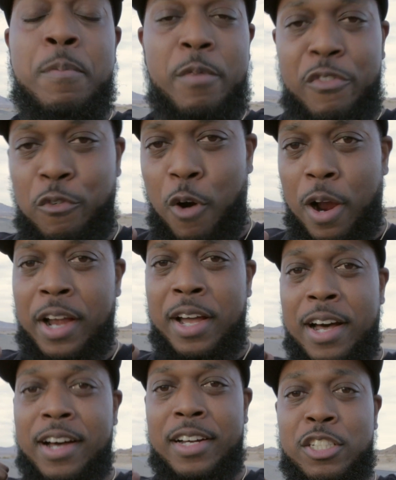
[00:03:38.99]
before
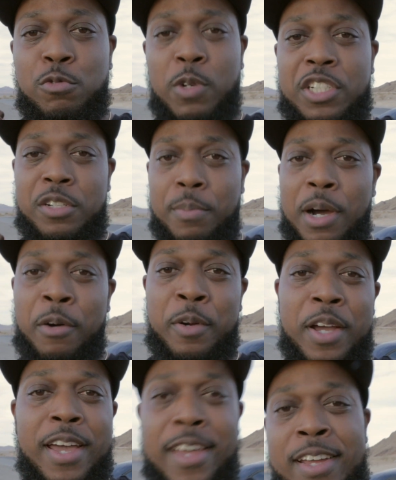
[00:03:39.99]
I switched them
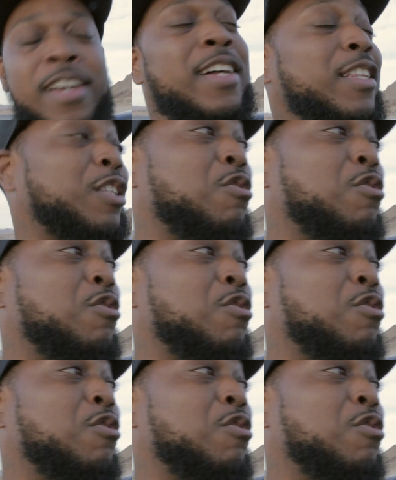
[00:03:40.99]
out, the